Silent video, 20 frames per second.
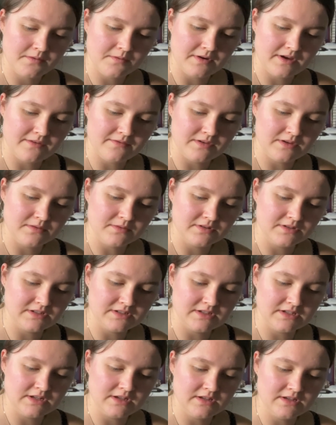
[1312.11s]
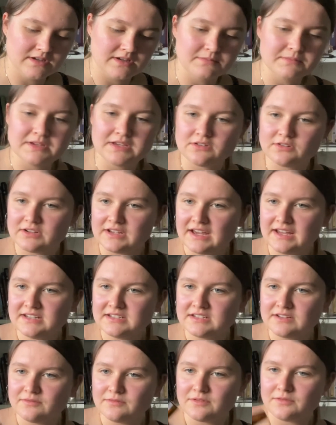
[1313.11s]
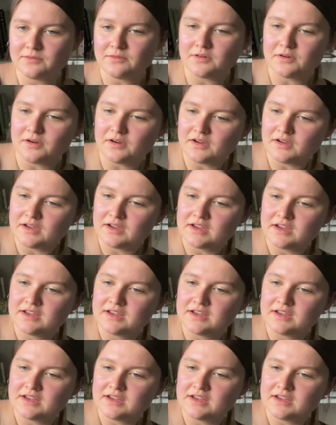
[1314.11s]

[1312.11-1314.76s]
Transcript: Whatever you want to do. You can be creative with what